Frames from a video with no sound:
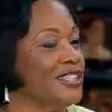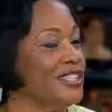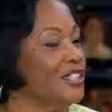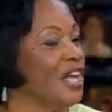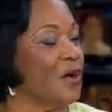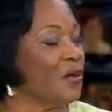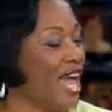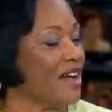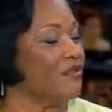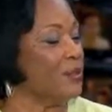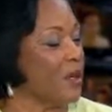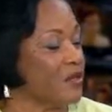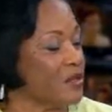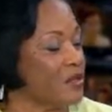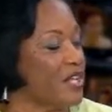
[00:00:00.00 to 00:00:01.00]
don't have a
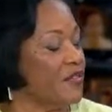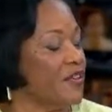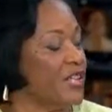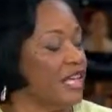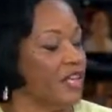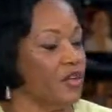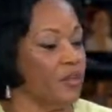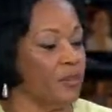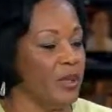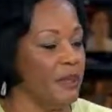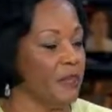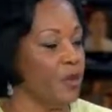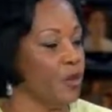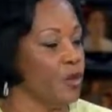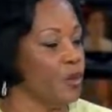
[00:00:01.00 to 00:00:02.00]
birth certificate,
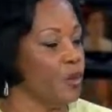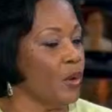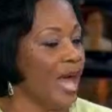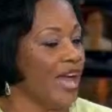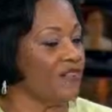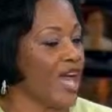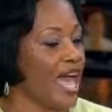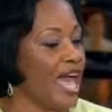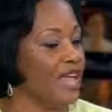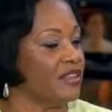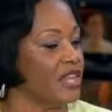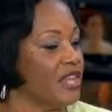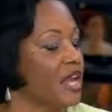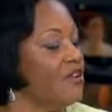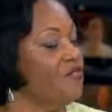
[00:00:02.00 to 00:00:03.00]
people who have
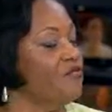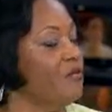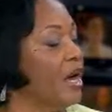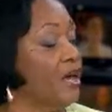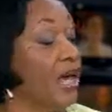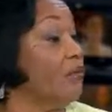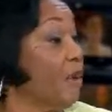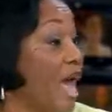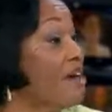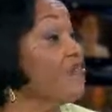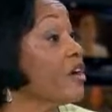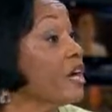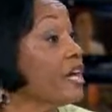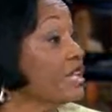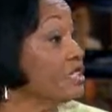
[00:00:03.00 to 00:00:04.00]
had and have
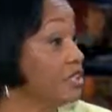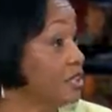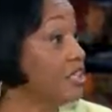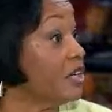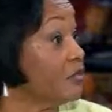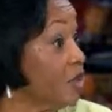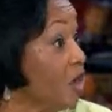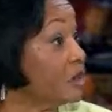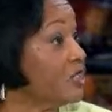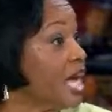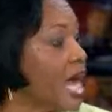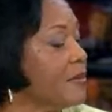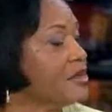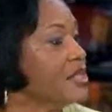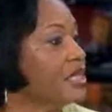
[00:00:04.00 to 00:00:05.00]
very difficult
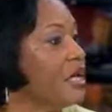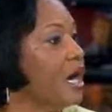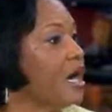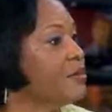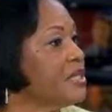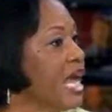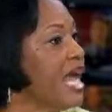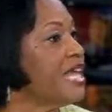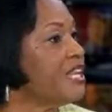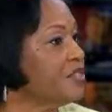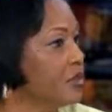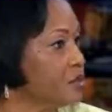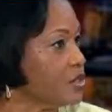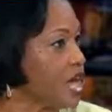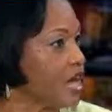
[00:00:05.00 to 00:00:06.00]
times
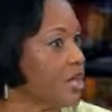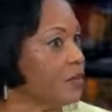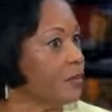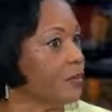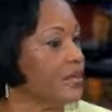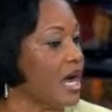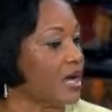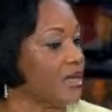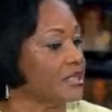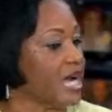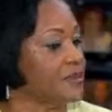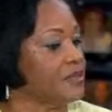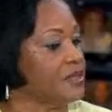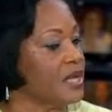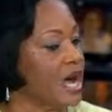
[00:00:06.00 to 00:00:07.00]
obtaining those
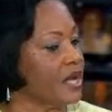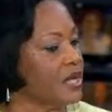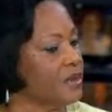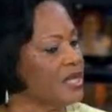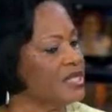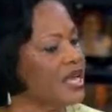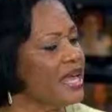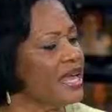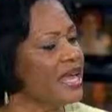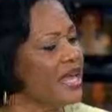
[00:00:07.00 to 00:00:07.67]
types of documents.